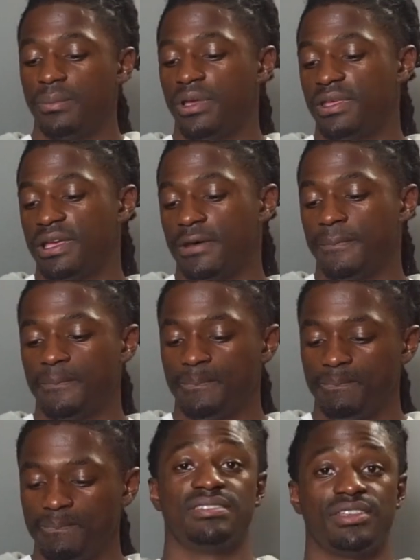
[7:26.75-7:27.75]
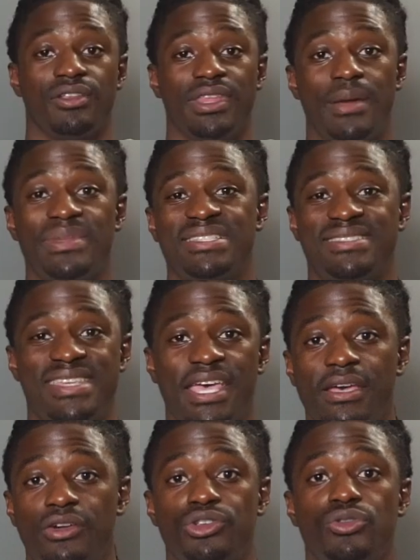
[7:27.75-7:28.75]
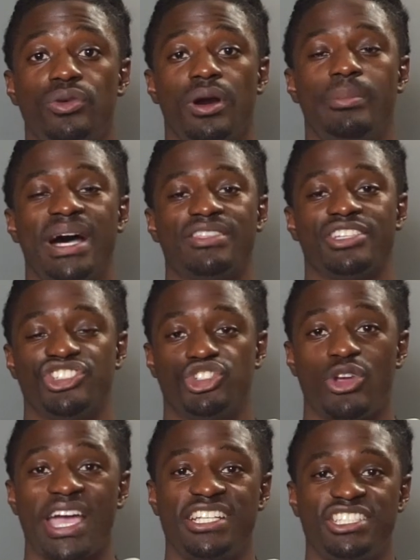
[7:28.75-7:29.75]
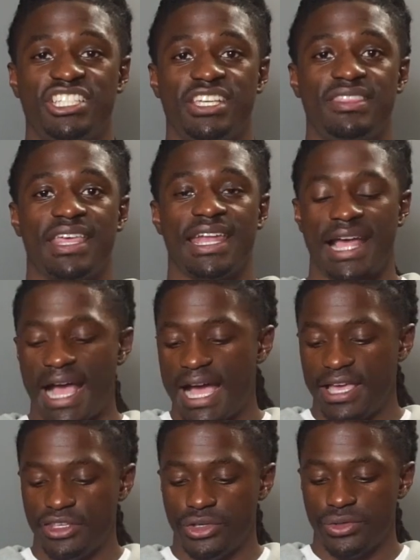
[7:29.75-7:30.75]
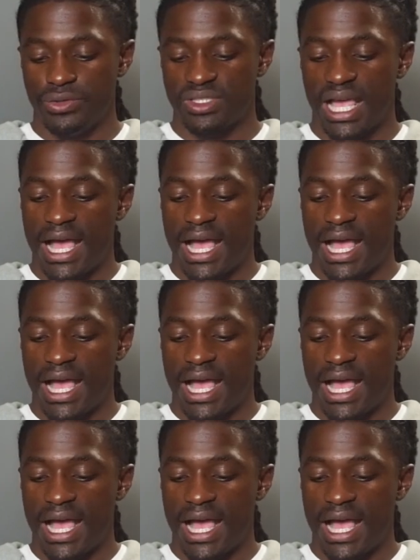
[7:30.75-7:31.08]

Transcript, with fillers: But yeah, so let me tell you about the strategy that I use.